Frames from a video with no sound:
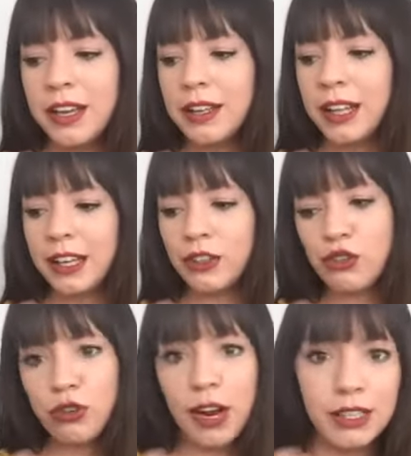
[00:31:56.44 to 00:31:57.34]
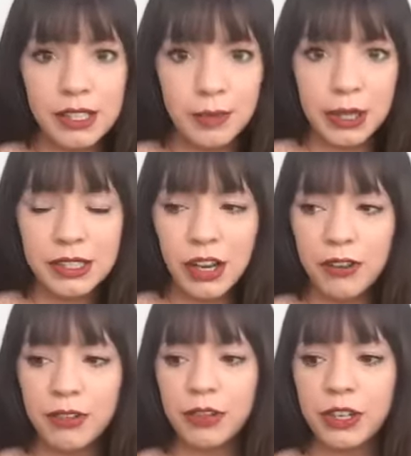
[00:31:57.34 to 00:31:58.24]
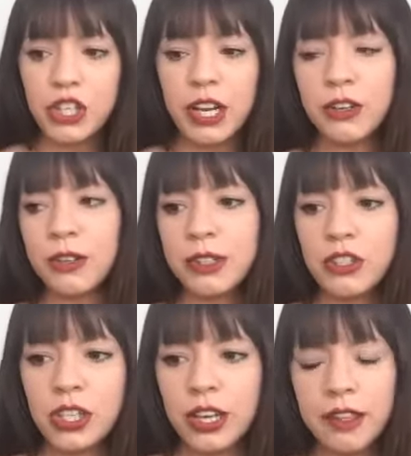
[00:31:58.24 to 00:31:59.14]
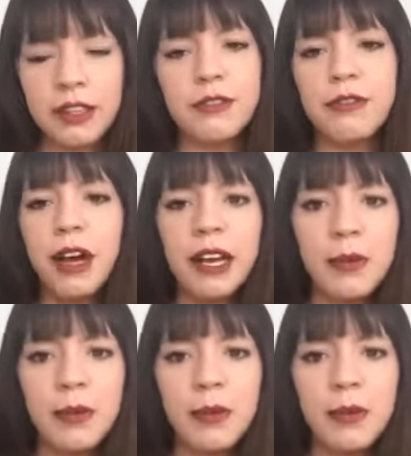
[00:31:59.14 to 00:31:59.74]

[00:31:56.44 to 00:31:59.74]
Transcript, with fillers: like dress based off of our gender which i think is fine up